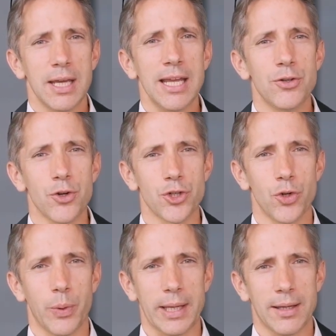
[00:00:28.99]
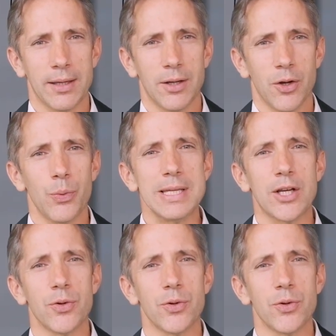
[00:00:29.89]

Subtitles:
induction week with